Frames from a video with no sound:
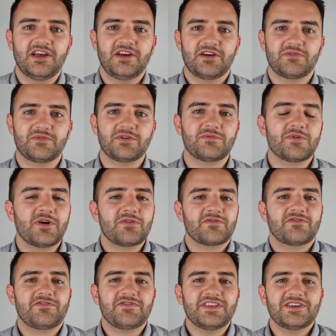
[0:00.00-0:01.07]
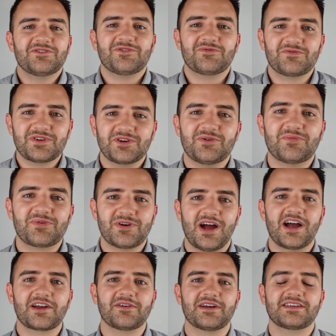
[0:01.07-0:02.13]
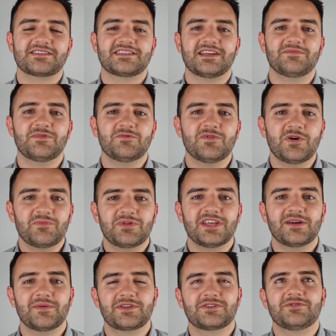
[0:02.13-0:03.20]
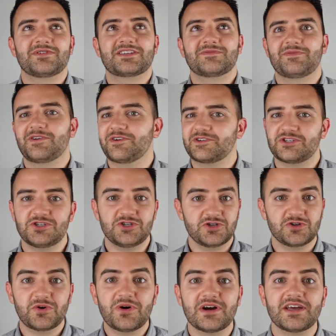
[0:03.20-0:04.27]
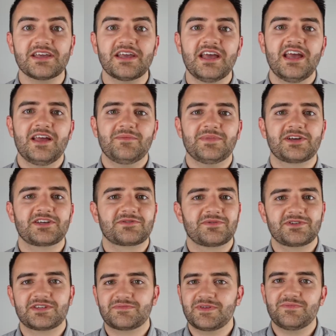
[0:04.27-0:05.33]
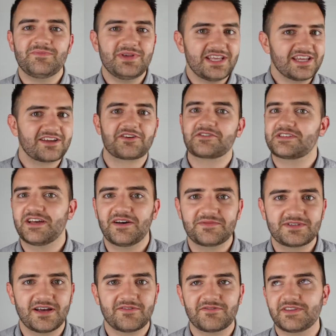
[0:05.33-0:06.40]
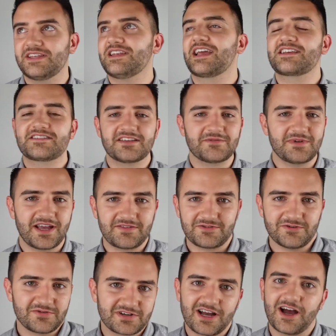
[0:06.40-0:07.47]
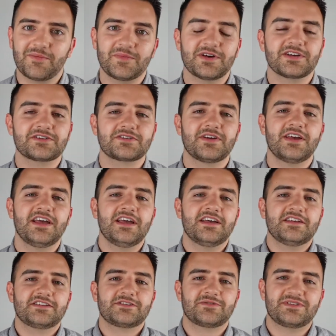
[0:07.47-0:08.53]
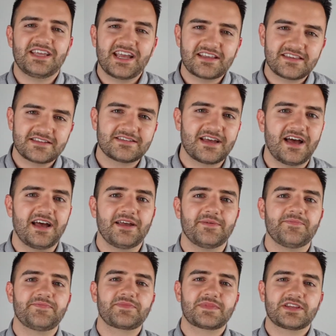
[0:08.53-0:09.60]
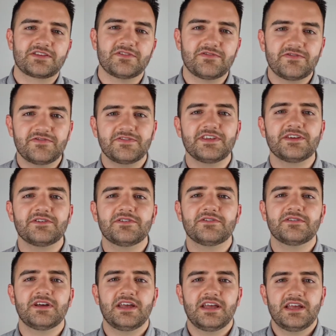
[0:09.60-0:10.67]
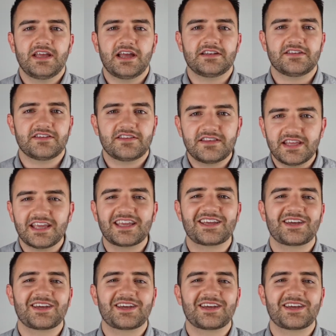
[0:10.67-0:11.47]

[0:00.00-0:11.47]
we won't feel real progress and we won't be able to experience joy because we'll just be beating ourselves up for the next thing we have to accomplish. So take the time to feel and to think